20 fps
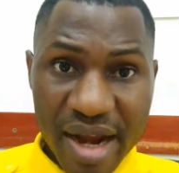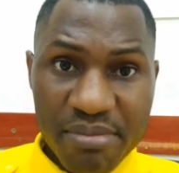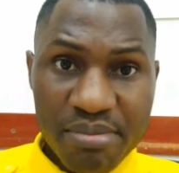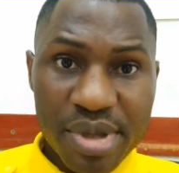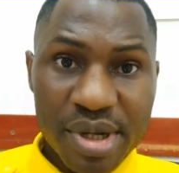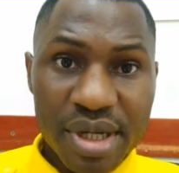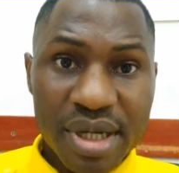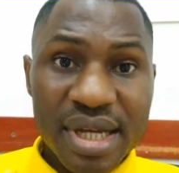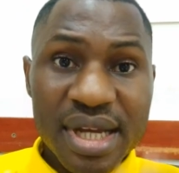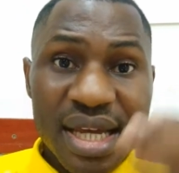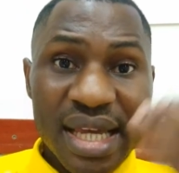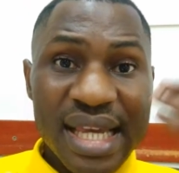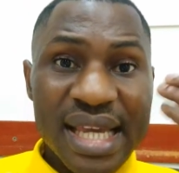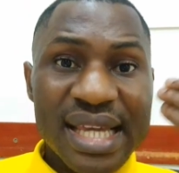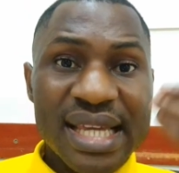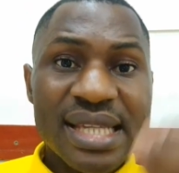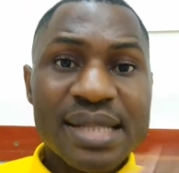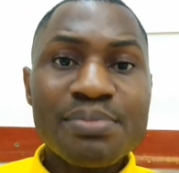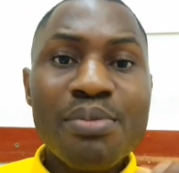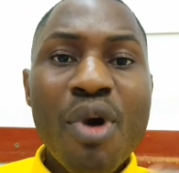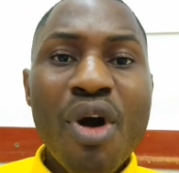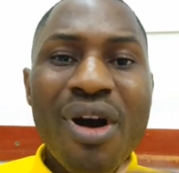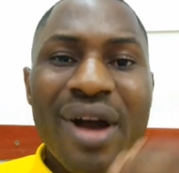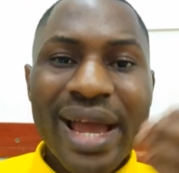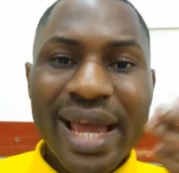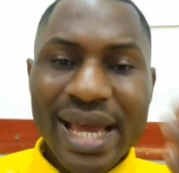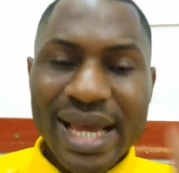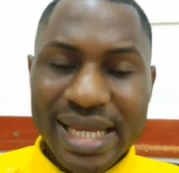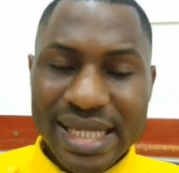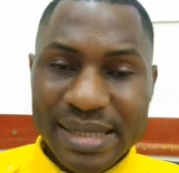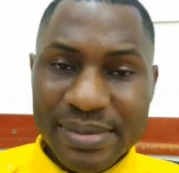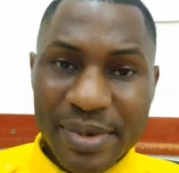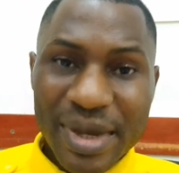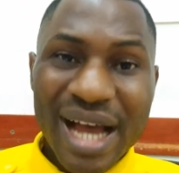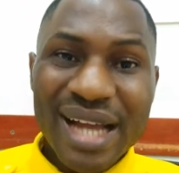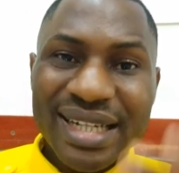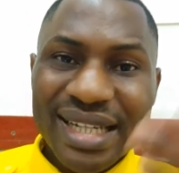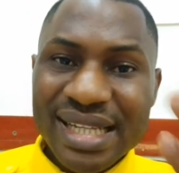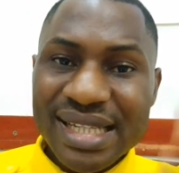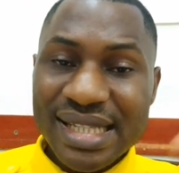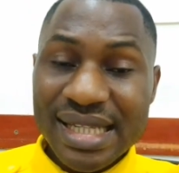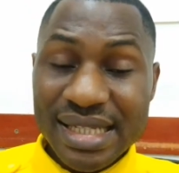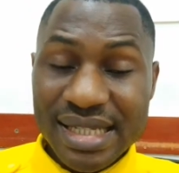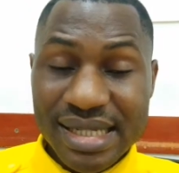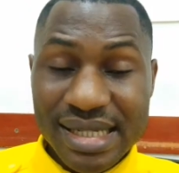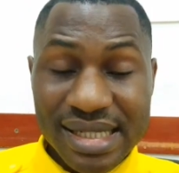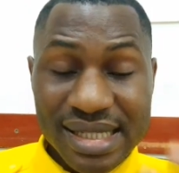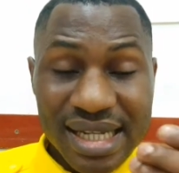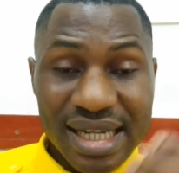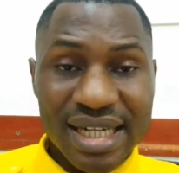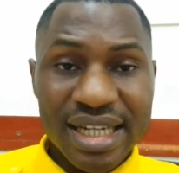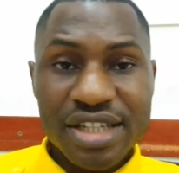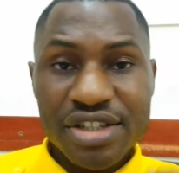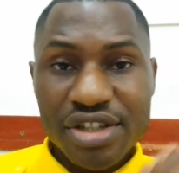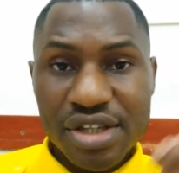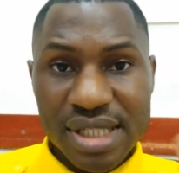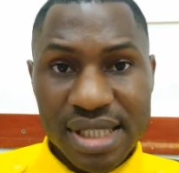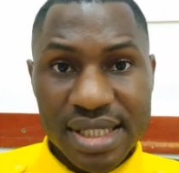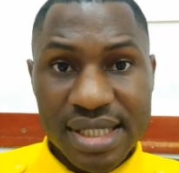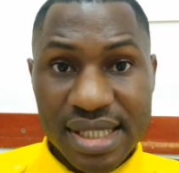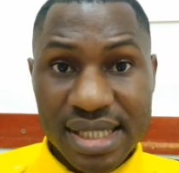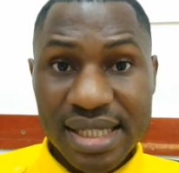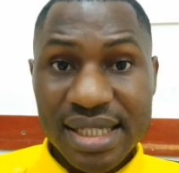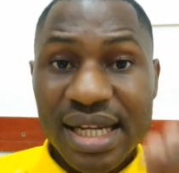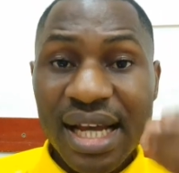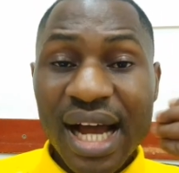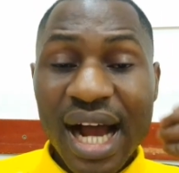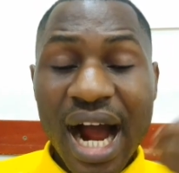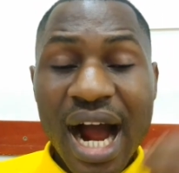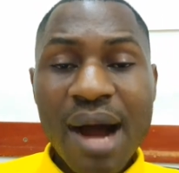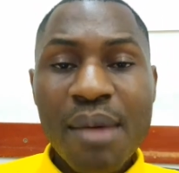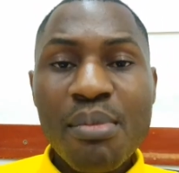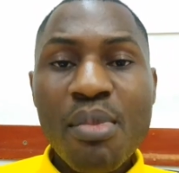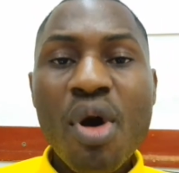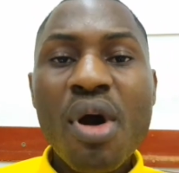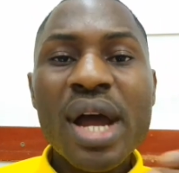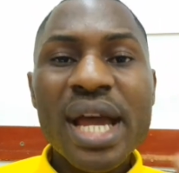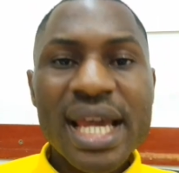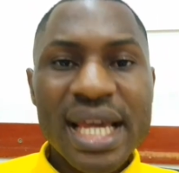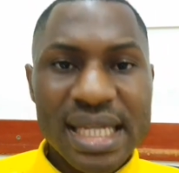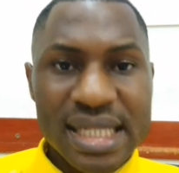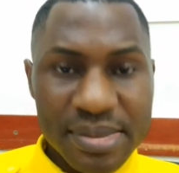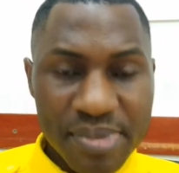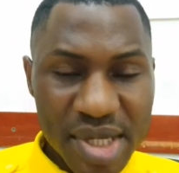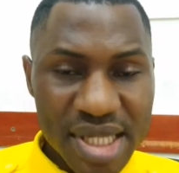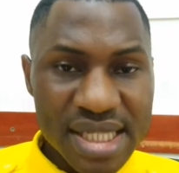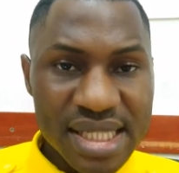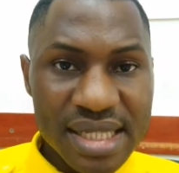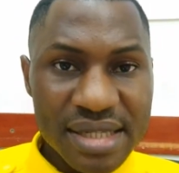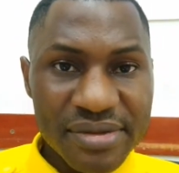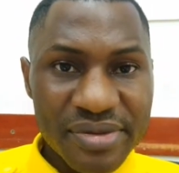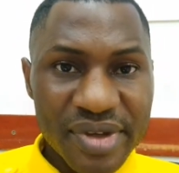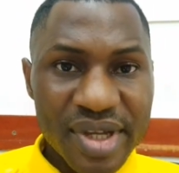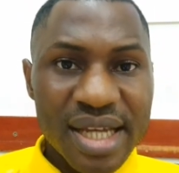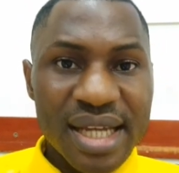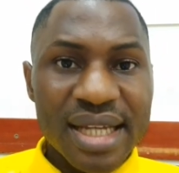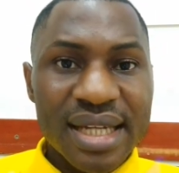Freiburg is more these cities that I just listed are more expensive